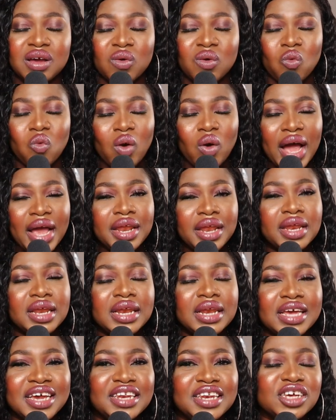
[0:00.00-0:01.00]
Why the
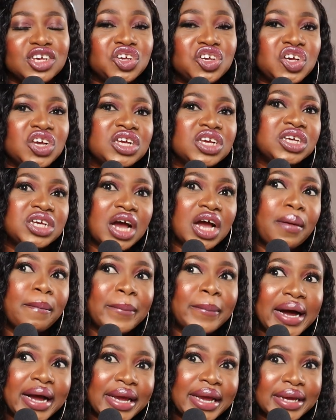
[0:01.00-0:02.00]
lady changed her
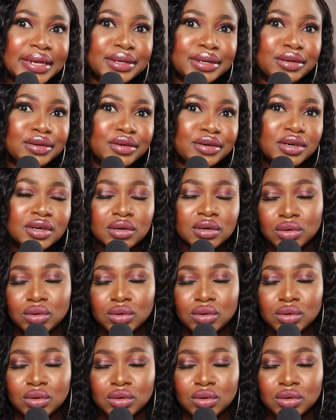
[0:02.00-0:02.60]
mind